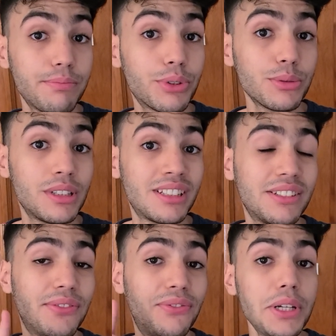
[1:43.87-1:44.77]
process is
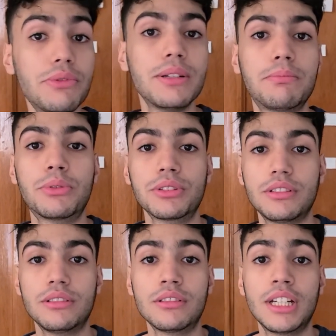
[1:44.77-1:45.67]
very
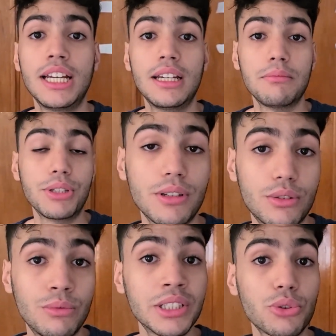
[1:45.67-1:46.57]
important
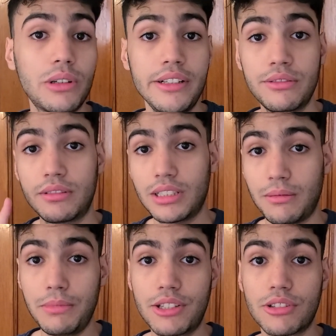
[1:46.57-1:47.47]
because we're trying to tell
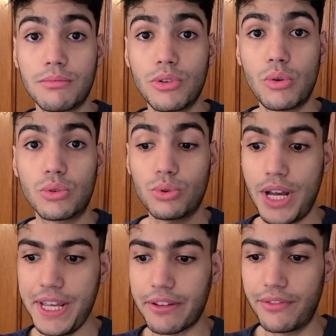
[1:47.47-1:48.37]
Mixamo to,
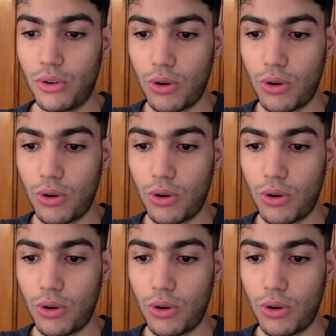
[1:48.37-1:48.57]
hey,